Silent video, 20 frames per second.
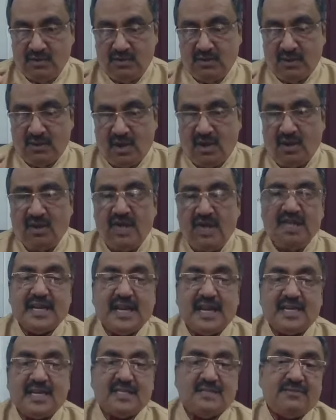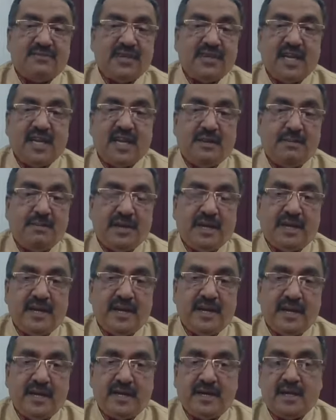you wrongly classify
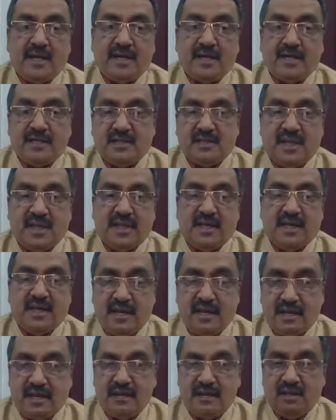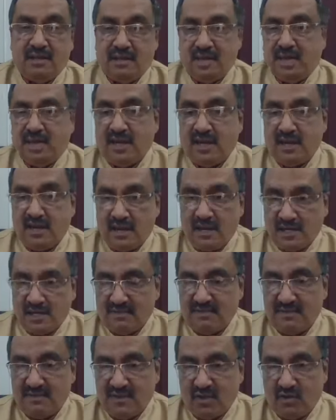NPA date, then there are a lot
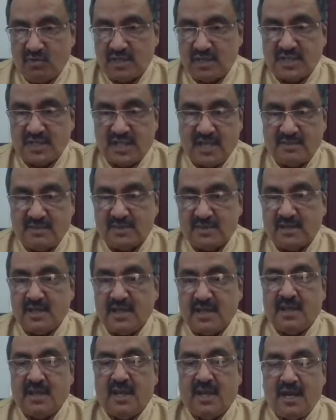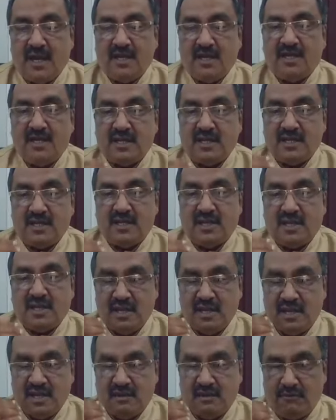of government schemes, and
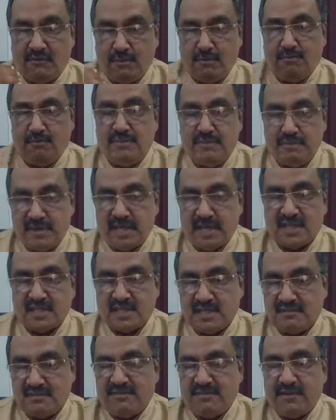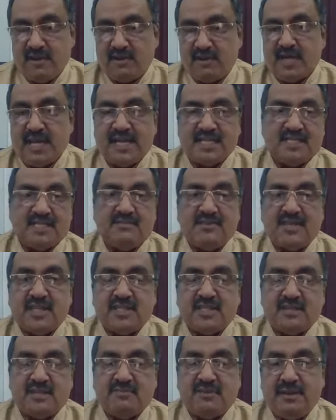because of
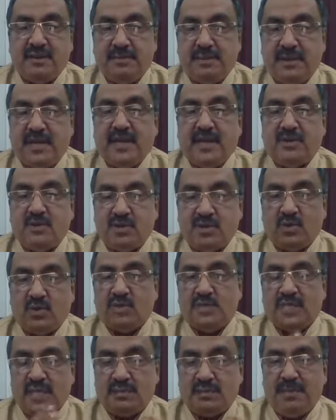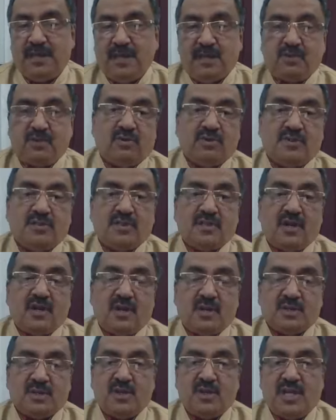non-classification of NPA, those NPA accounts
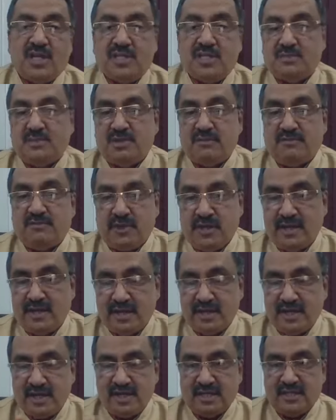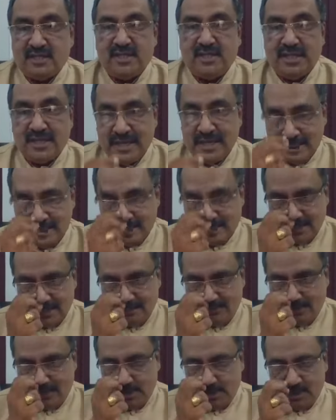are also eligible for the
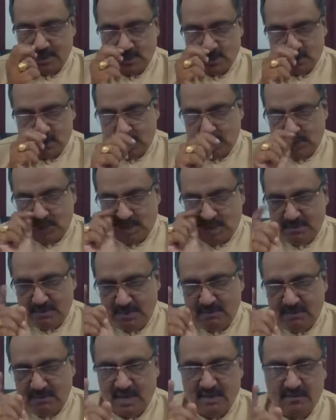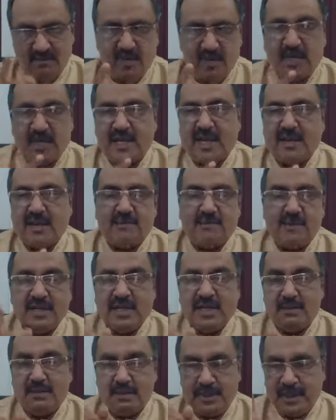reclassification. So you have to be very, very careful.
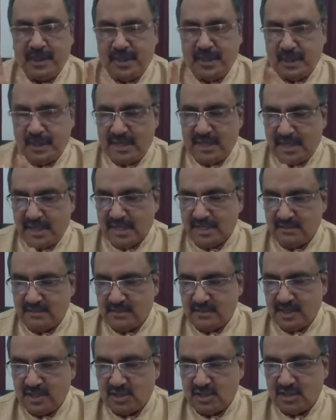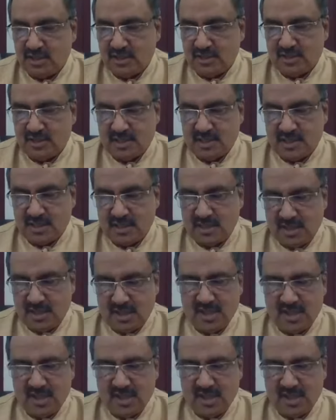NPA date classification is